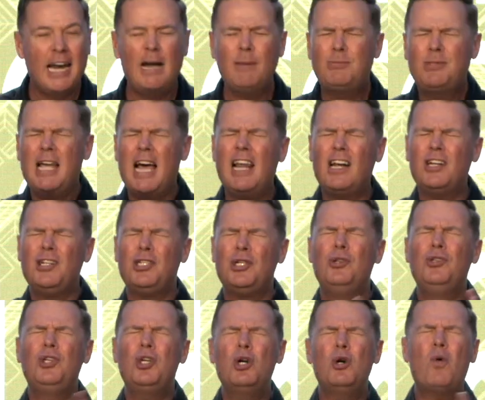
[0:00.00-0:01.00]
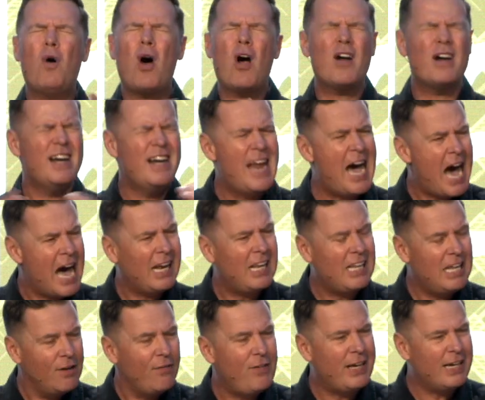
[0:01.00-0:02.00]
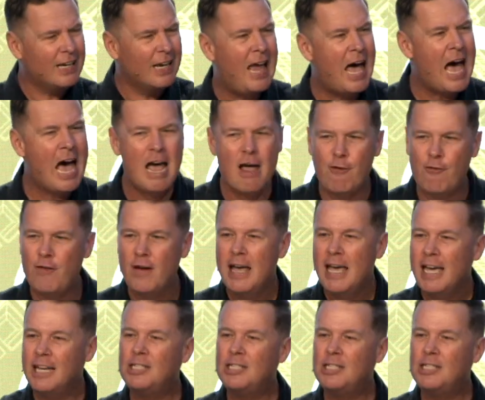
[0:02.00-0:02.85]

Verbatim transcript: And I'm telling you, you are not living life